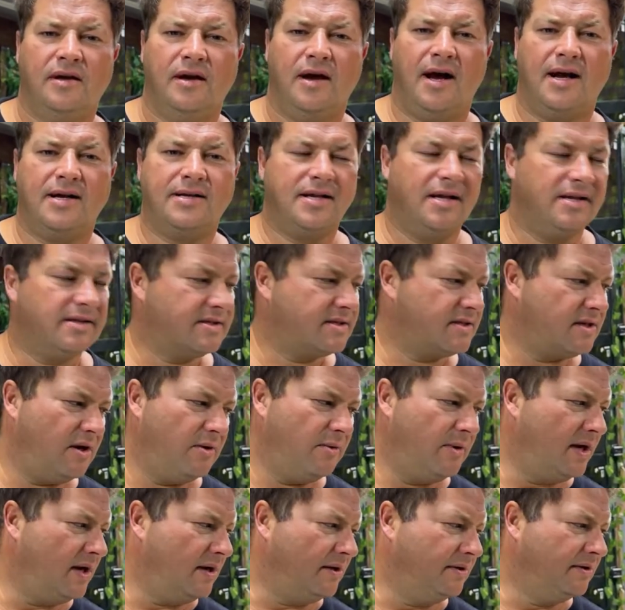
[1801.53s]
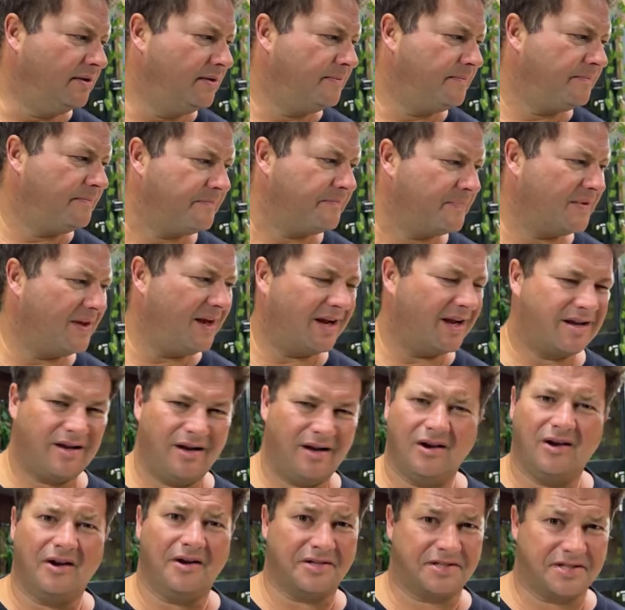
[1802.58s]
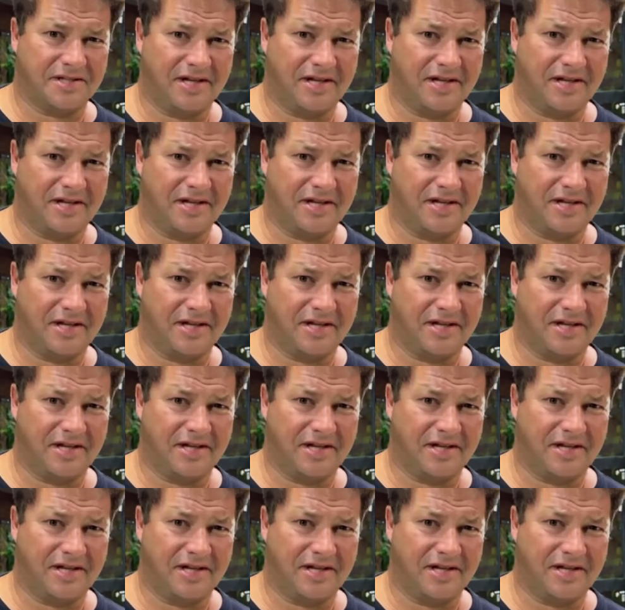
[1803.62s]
I'd done so well. Like, a lot of